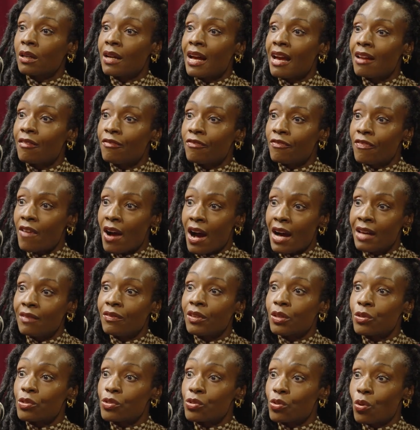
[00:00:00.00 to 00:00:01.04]
at 5
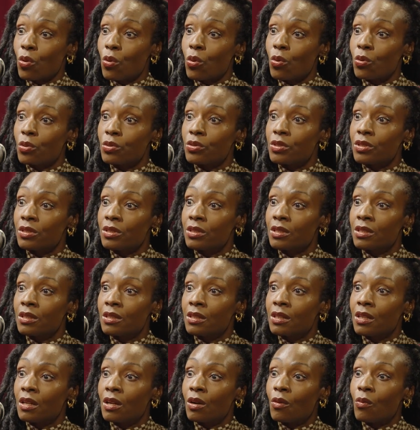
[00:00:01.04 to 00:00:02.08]
years old,
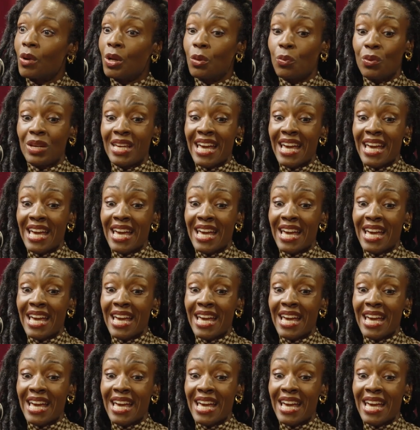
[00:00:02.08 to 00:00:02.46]
when we